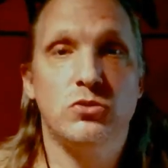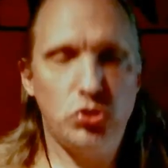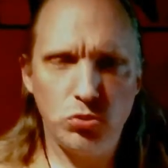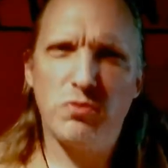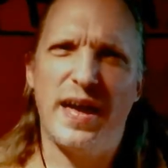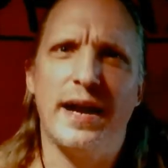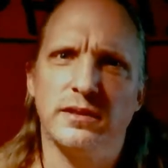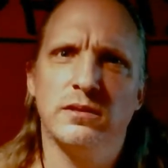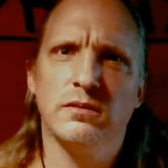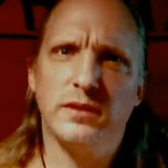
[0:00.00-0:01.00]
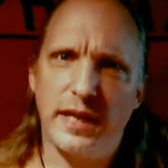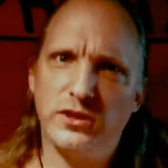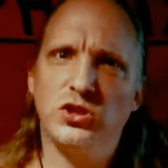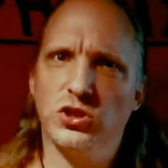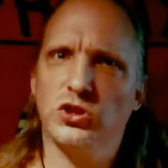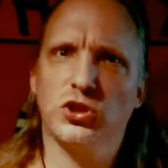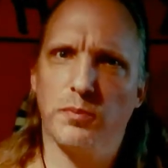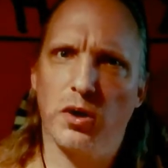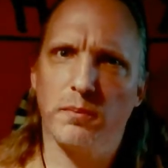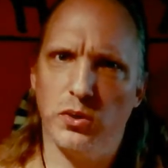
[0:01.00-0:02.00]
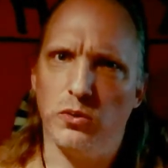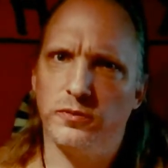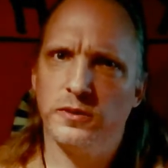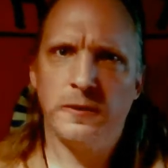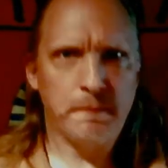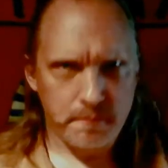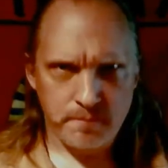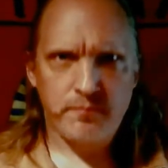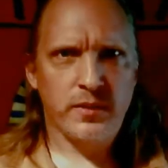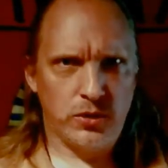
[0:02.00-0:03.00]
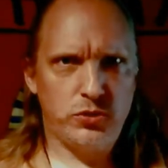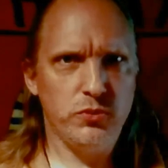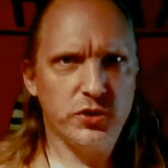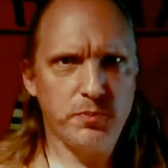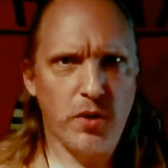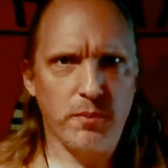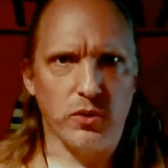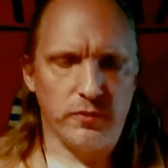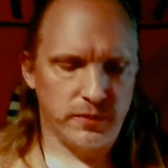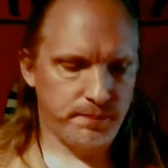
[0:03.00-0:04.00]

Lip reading: Do that. That's just the smart move. Do the smart move.